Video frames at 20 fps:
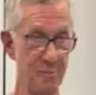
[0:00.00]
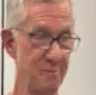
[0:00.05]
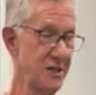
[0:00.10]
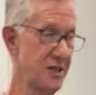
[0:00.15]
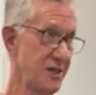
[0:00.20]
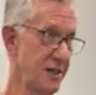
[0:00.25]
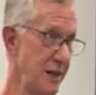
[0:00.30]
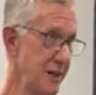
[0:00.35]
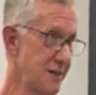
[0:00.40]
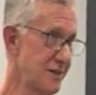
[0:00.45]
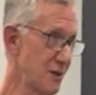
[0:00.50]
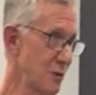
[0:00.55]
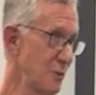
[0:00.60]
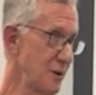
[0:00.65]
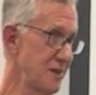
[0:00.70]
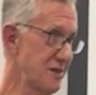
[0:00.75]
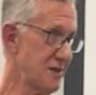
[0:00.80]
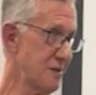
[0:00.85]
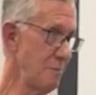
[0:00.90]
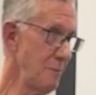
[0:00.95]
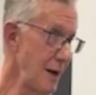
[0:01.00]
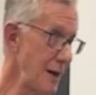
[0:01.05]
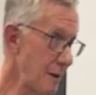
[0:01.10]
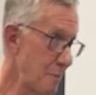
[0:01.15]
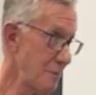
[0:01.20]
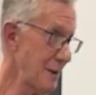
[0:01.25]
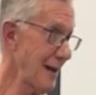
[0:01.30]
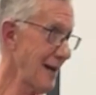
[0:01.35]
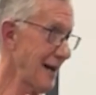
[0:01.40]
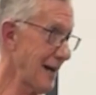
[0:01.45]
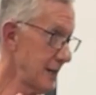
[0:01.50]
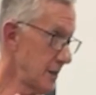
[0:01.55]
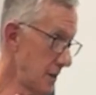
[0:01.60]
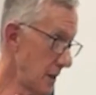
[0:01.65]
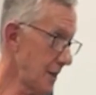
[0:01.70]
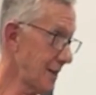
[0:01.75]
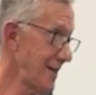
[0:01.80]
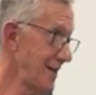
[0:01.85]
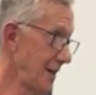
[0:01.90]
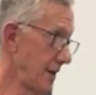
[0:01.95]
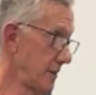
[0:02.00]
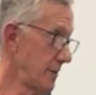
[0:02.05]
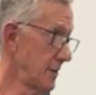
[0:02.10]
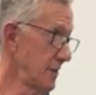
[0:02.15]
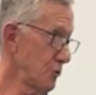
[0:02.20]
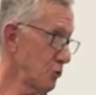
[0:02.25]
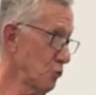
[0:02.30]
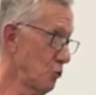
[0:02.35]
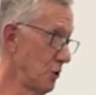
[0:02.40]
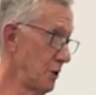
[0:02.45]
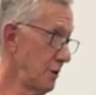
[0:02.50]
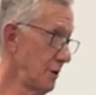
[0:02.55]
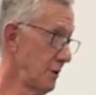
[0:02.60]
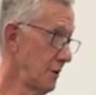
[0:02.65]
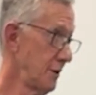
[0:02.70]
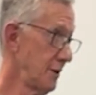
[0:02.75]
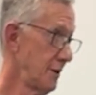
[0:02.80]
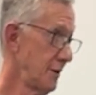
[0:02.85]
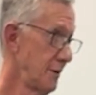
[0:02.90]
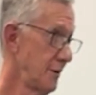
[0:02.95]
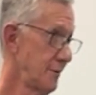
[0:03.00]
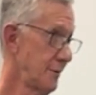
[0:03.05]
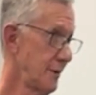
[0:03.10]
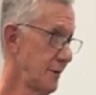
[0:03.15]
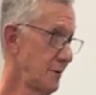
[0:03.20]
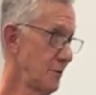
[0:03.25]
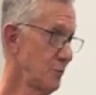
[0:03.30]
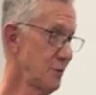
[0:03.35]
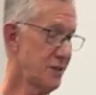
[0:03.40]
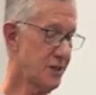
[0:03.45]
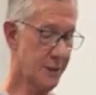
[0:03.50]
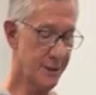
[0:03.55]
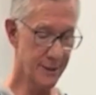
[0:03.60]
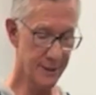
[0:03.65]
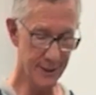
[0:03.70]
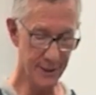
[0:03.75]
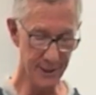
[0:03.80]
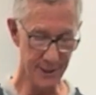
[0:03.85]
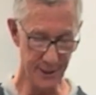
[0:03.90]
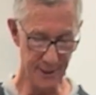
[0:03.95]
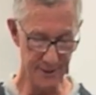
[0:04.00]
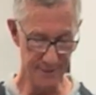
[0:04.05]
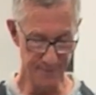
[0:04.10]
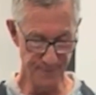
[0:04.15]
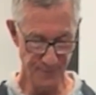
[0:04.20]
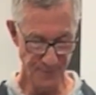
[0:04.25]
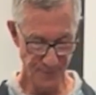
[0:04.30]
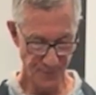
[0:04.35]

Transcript: mistakes there was to make, but I got lucky on this one, that it was consistent.